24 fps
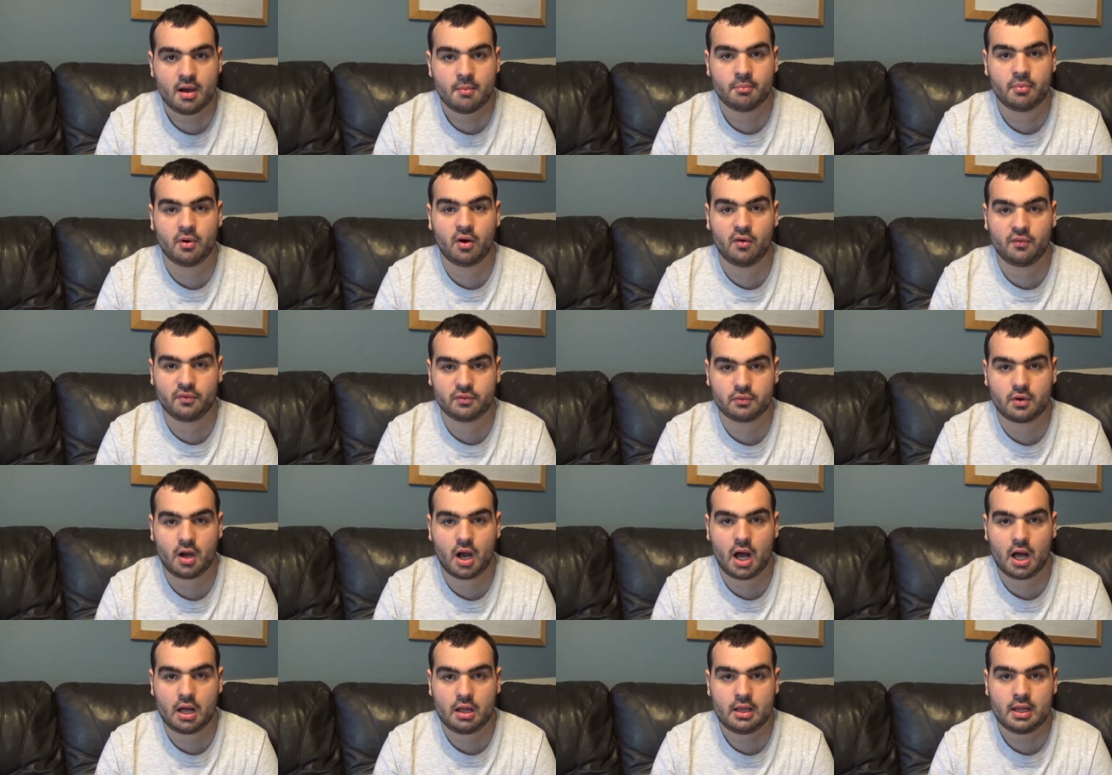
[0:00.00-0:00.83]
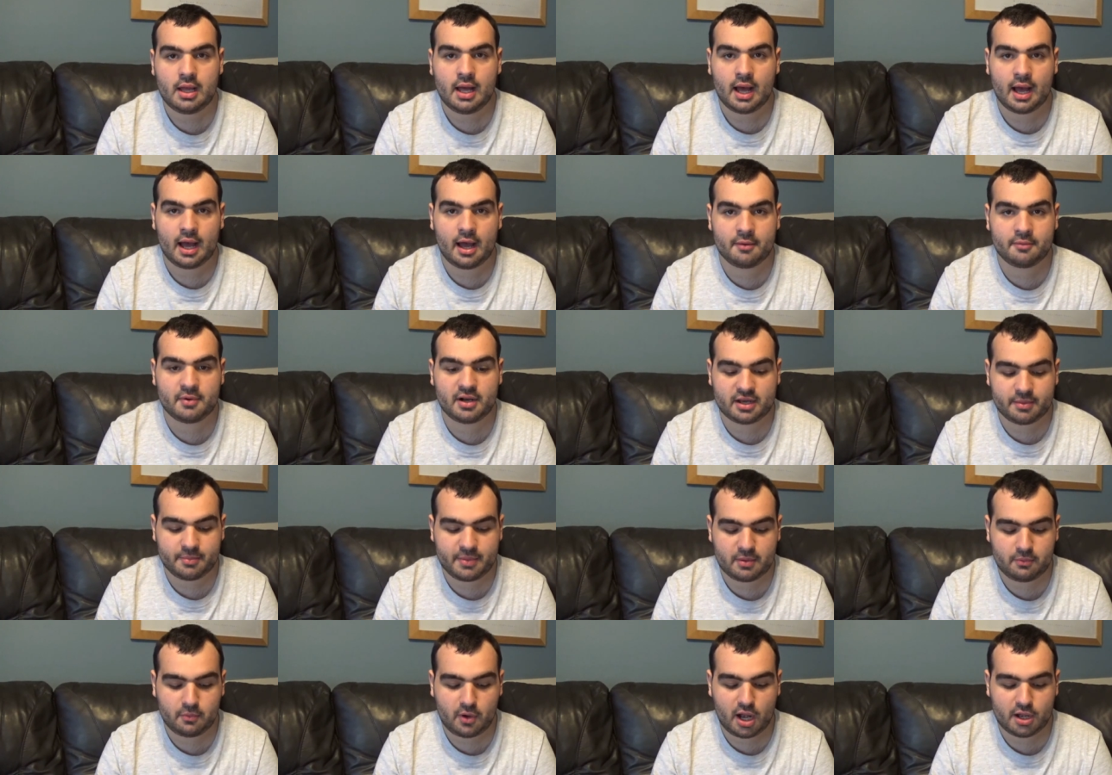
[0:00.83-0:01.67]
But overall, I
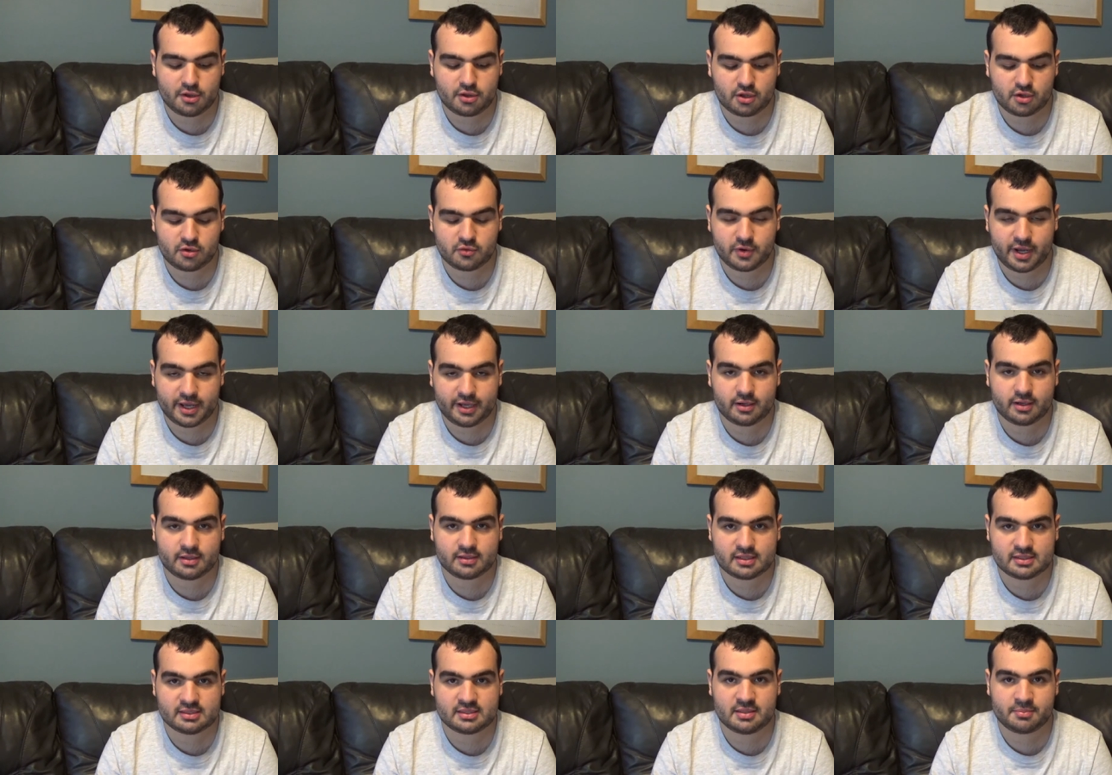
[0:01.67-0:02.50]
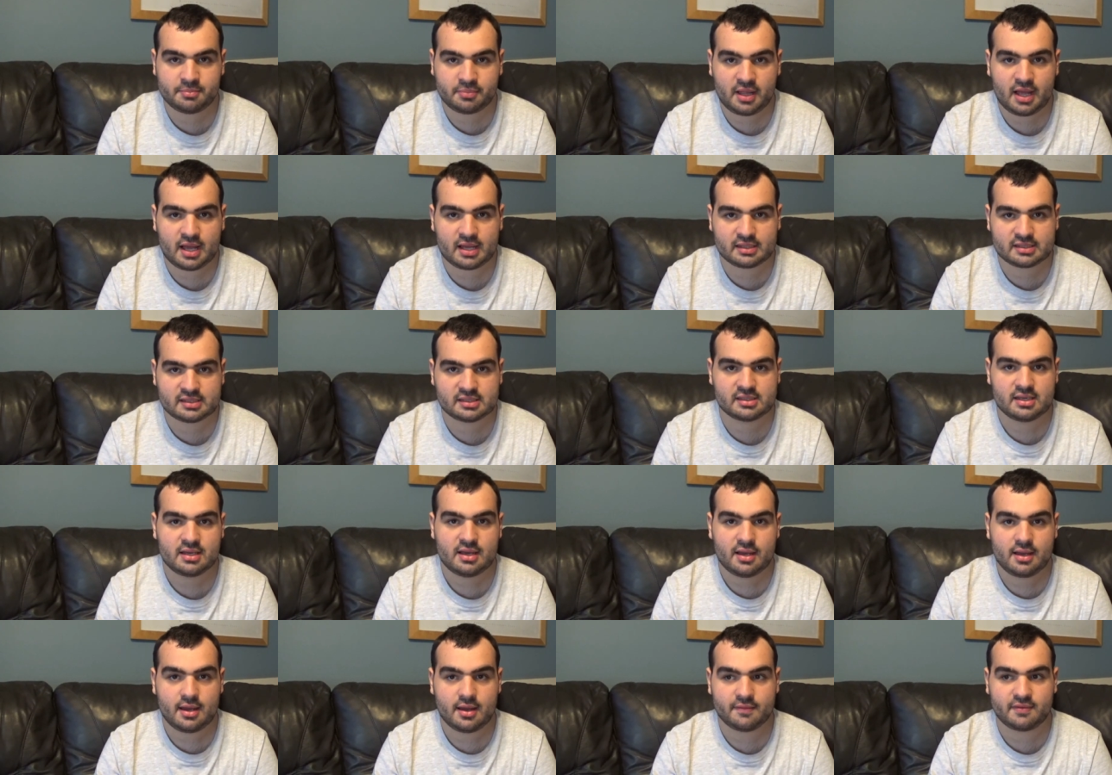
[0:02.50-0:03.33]
recommend watching Crayon on Disney Plus.
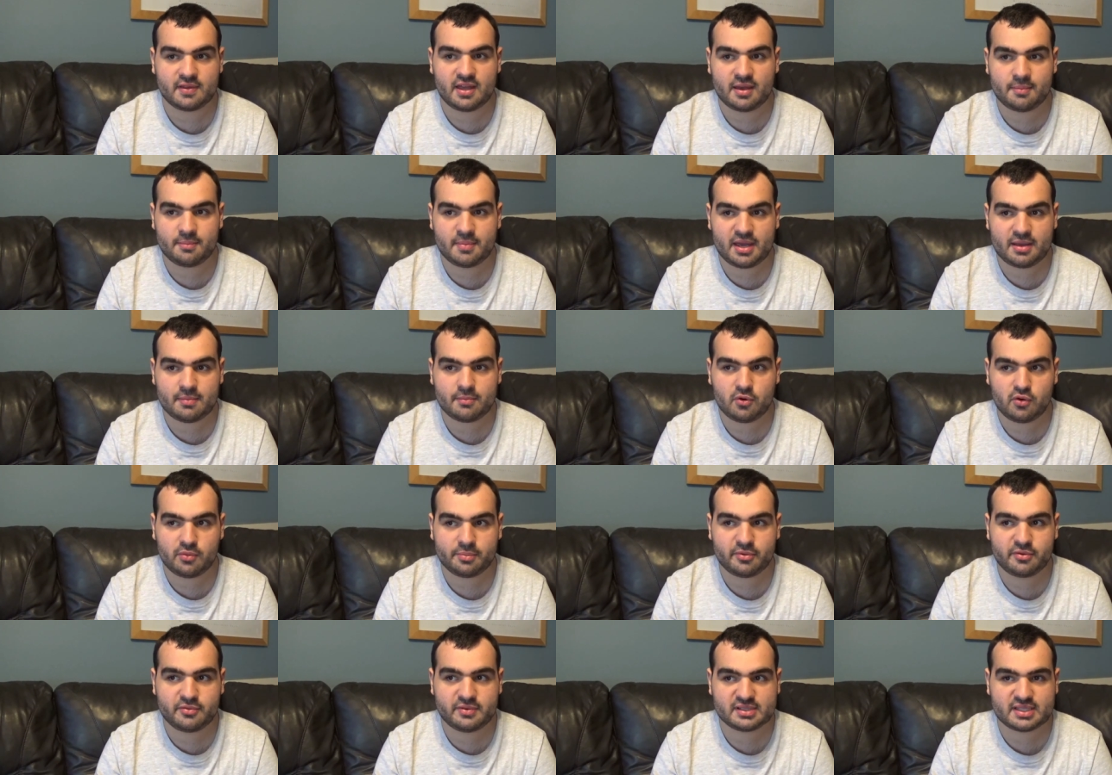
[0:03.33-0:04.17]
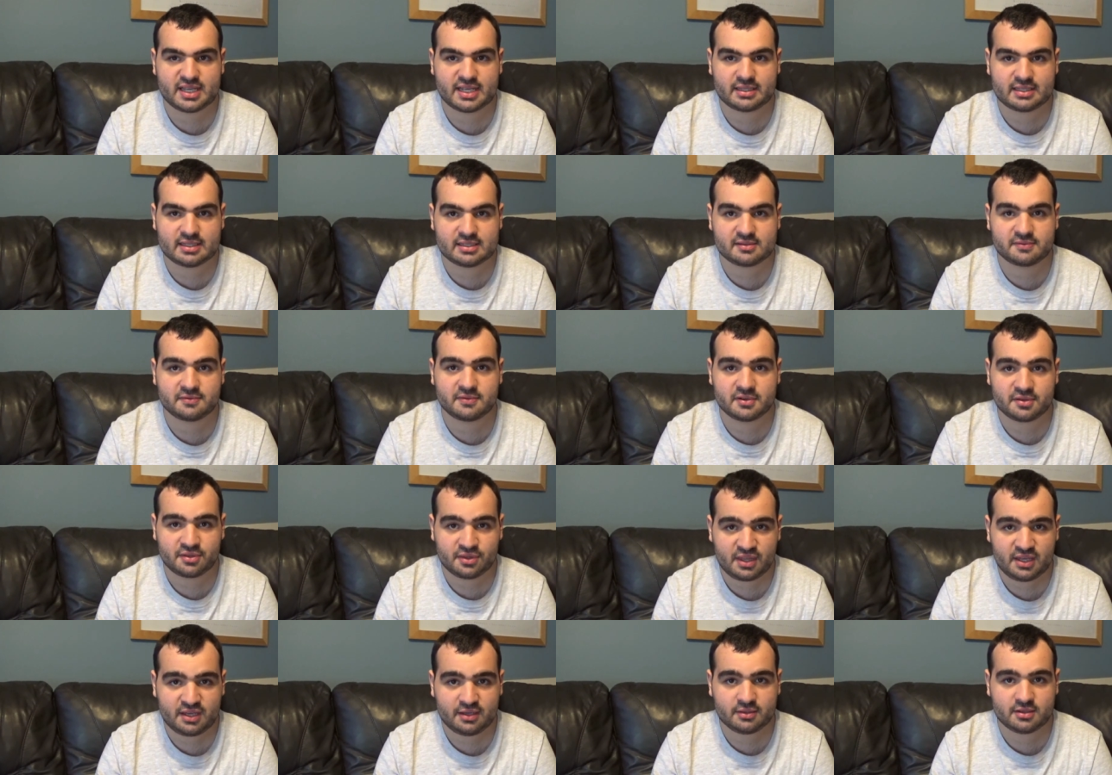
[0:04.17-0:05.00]
If they made more movies like this for
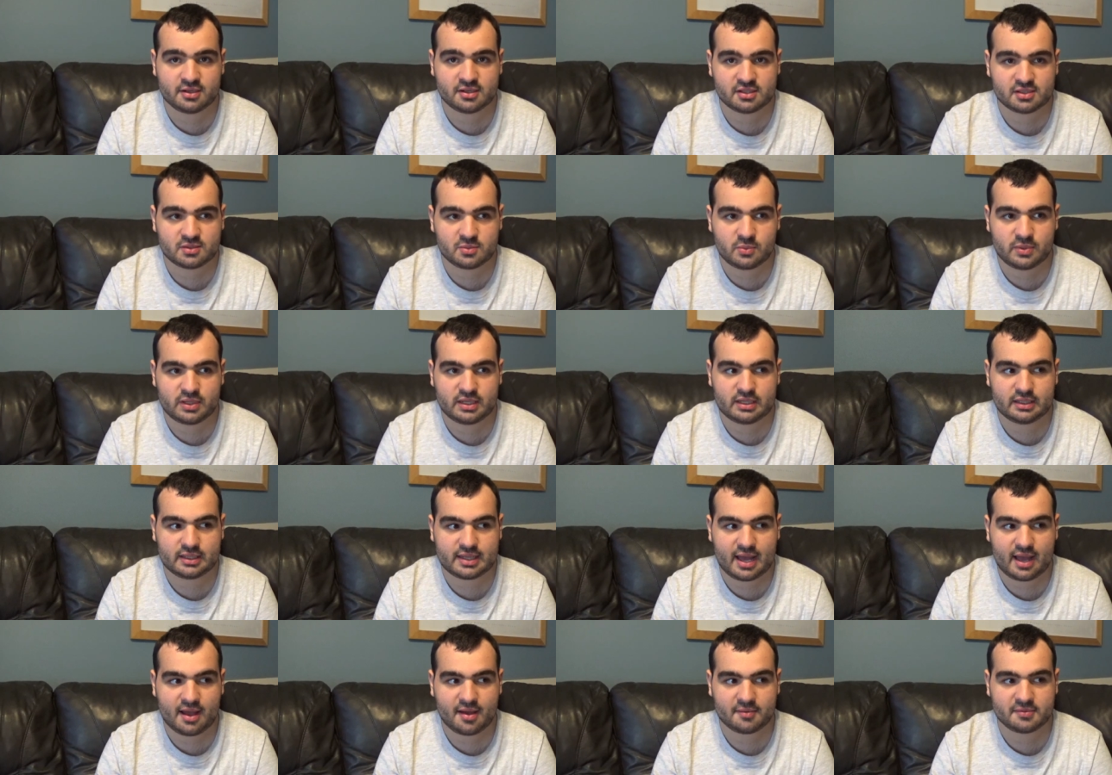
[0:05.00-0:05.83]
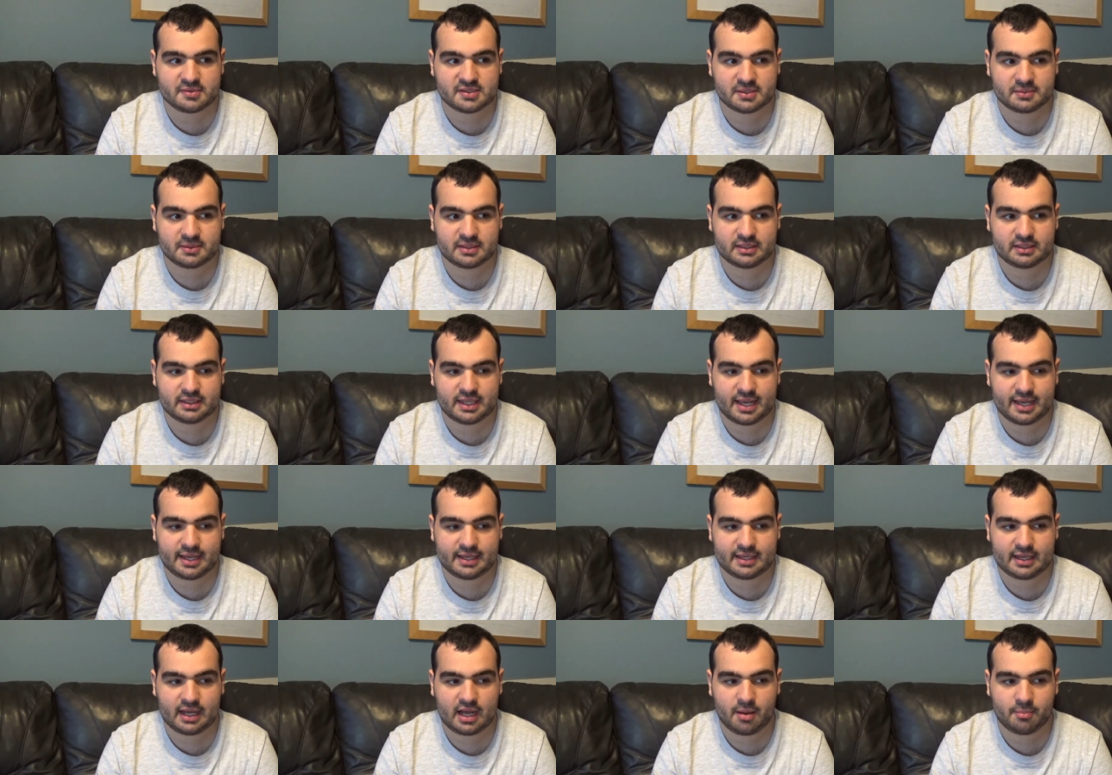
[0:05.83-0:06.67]
theaters, we can have something
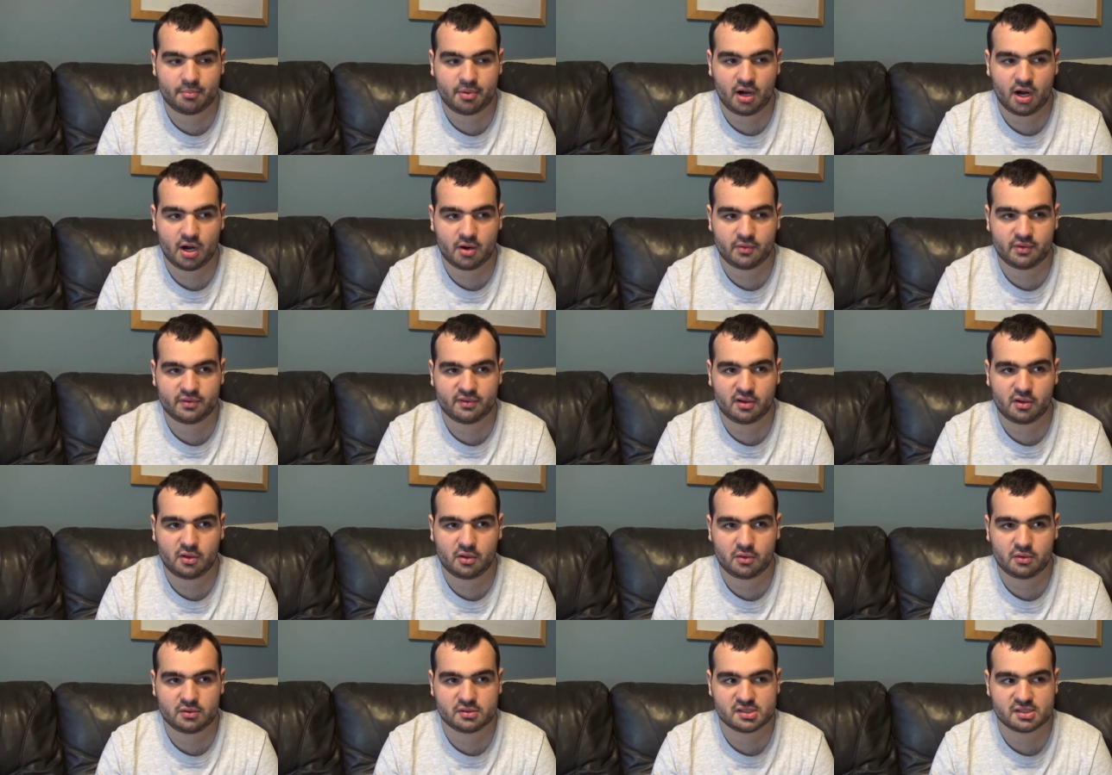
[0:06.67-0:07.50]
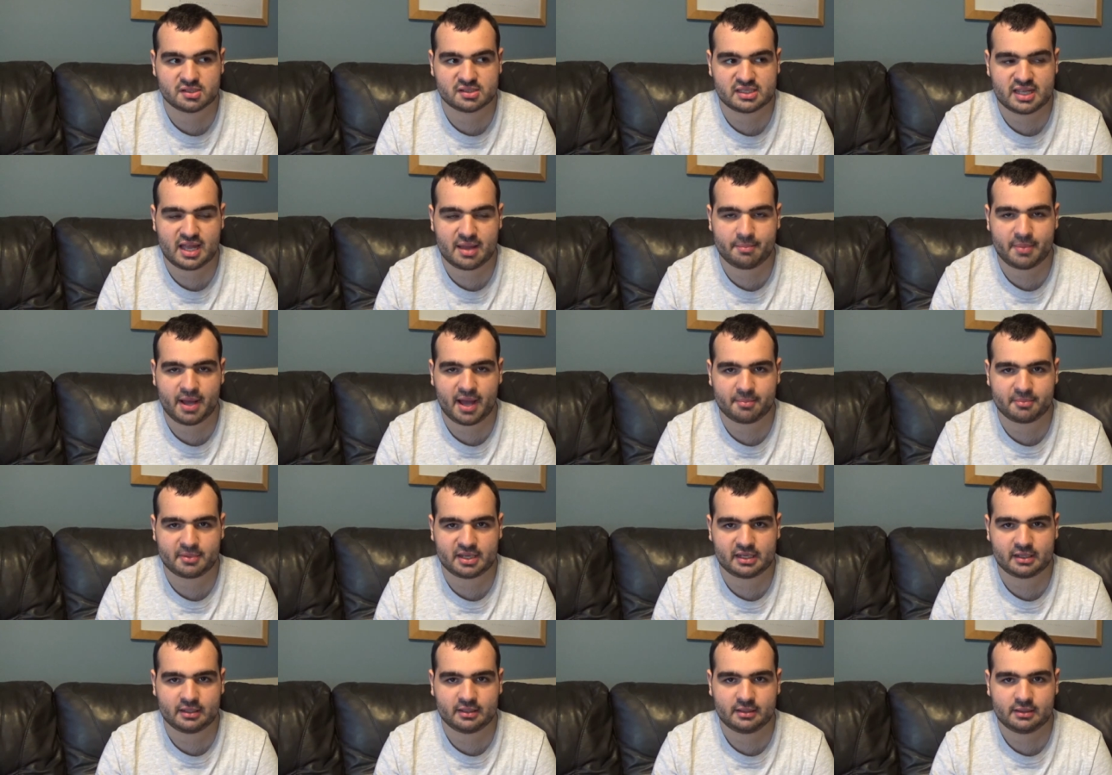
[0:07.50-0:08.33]
like on par with Holes or Stand By
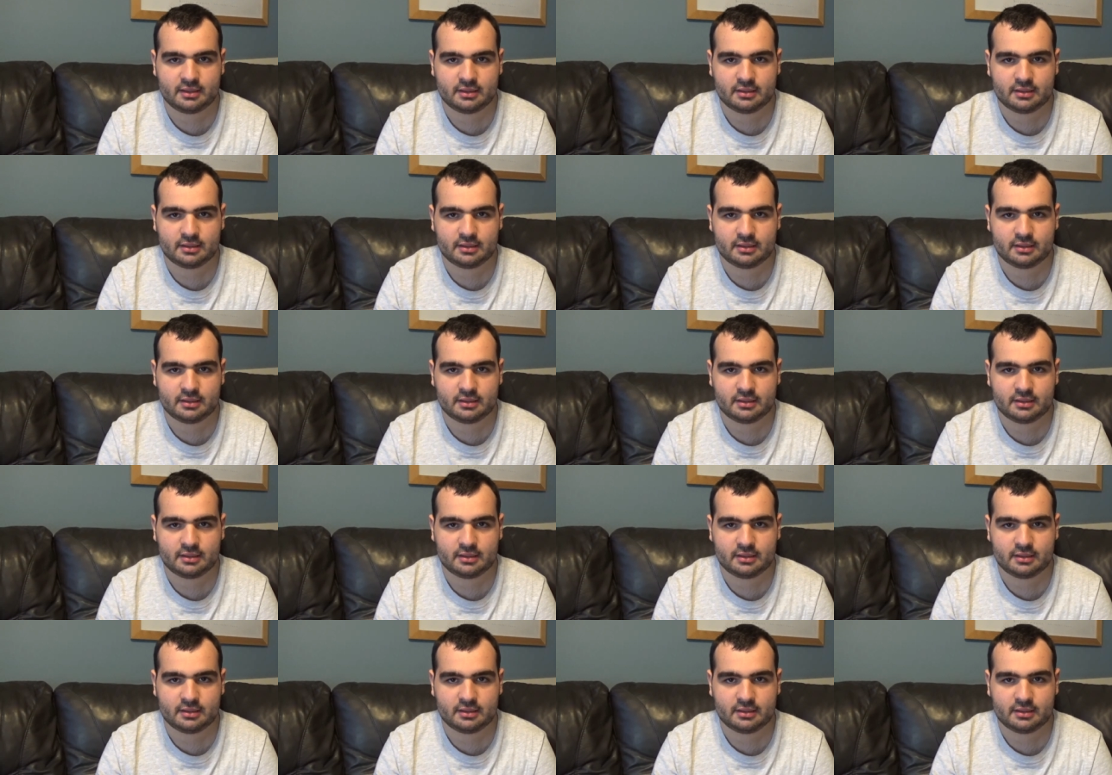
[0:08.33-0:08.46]
Me.